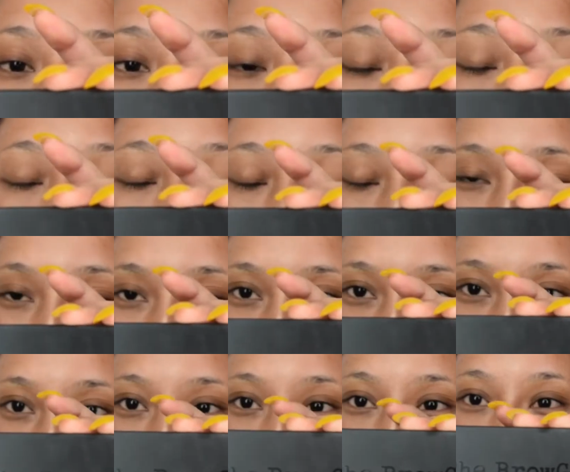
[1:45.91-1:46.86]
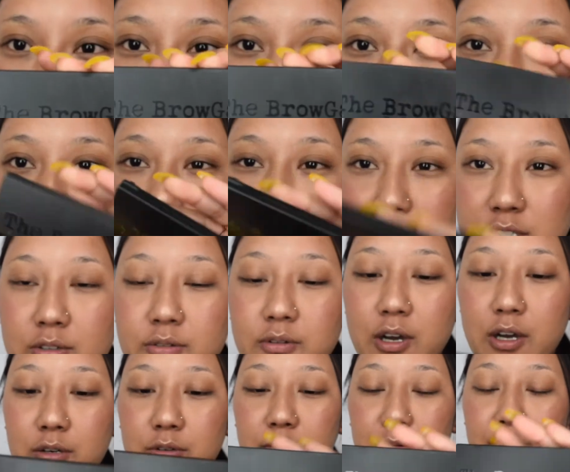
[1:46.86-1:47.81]
powder and pomade
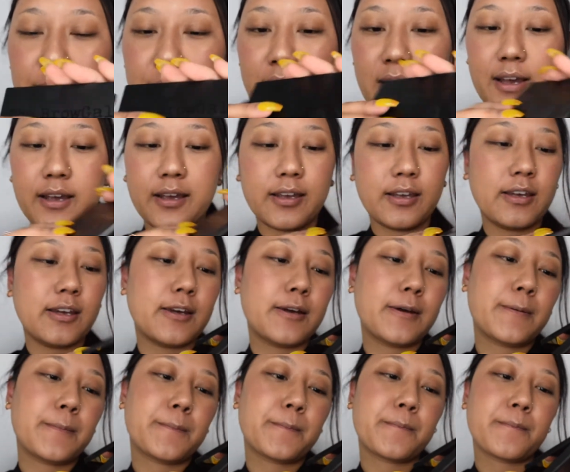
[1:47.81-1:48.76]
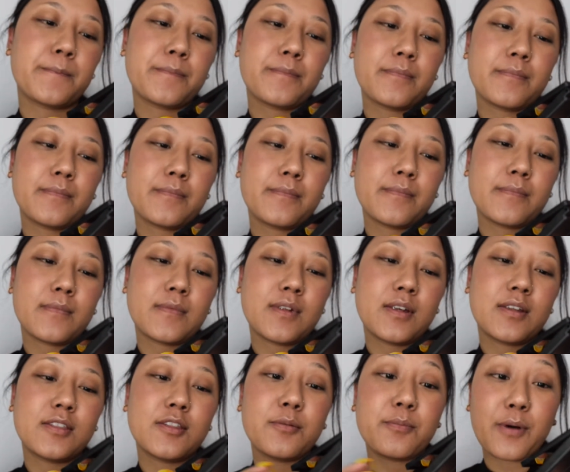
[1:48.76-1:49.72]
duo by
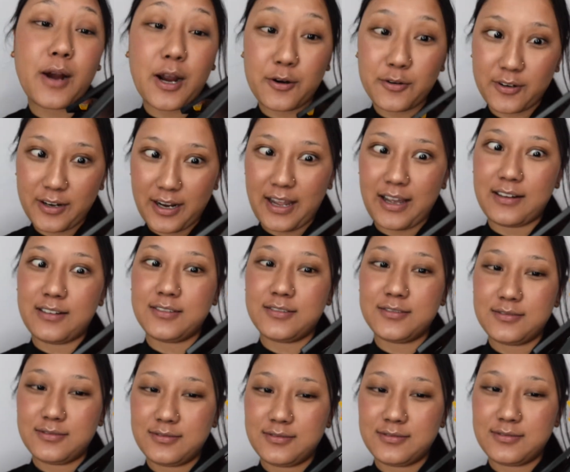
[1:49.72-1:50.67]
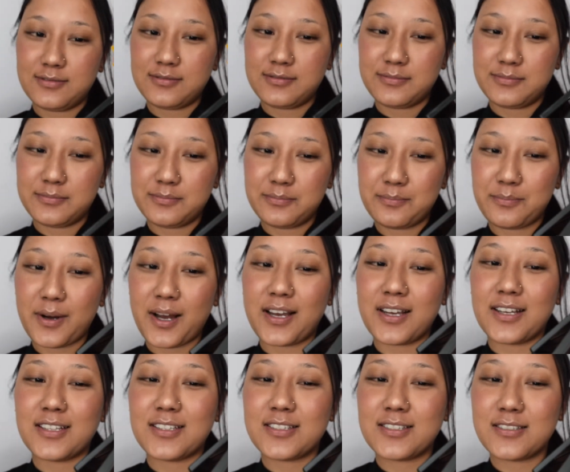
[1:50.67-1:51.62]
the Brow Gal
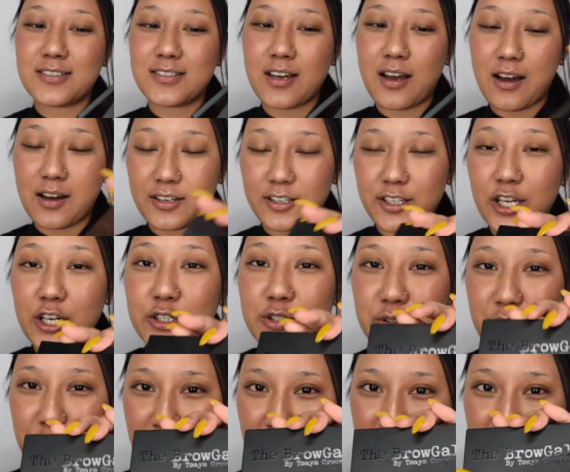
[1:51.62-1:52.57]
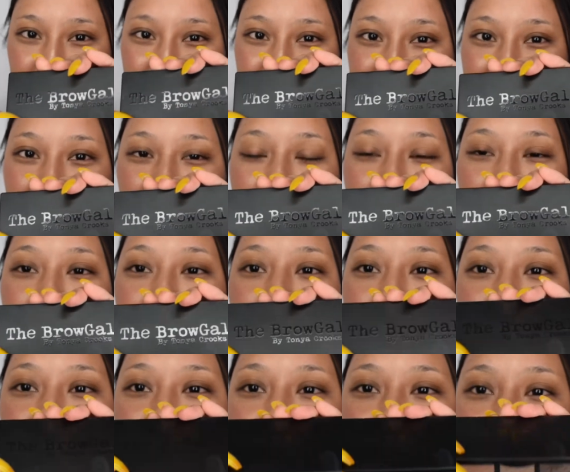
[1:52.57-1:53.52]
by Tanya Crooks.
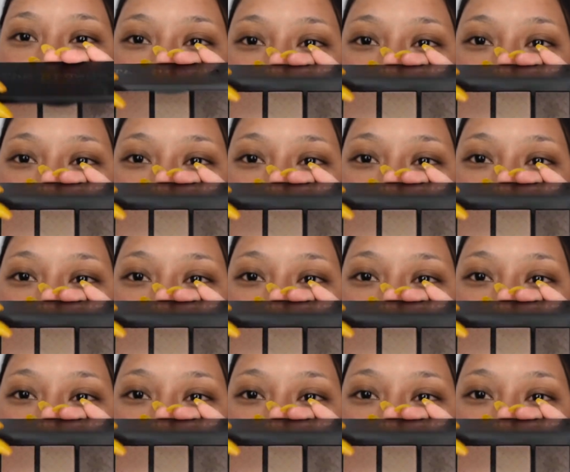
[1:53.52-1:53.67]
I